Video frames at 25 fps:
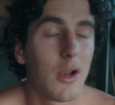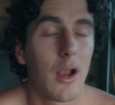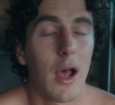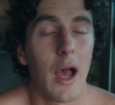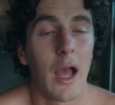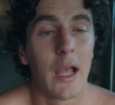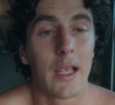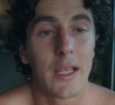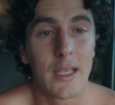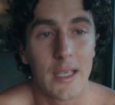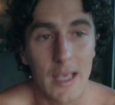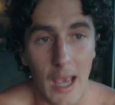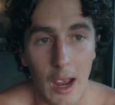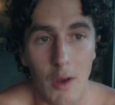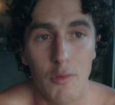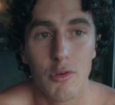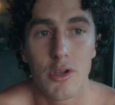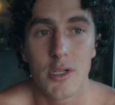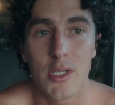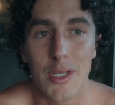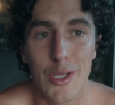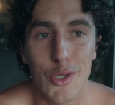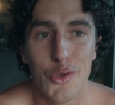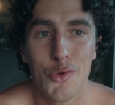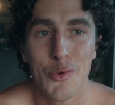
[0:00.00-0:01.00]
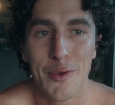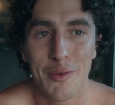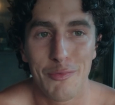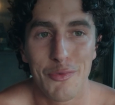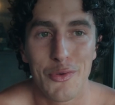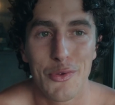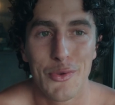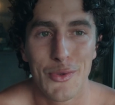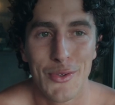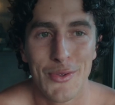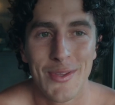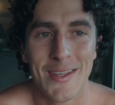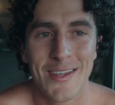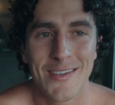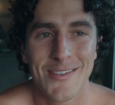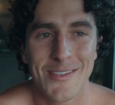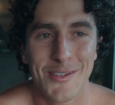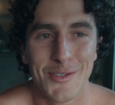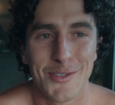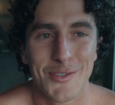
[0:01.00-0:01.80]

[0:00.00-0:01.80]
I guarantee you if you do this,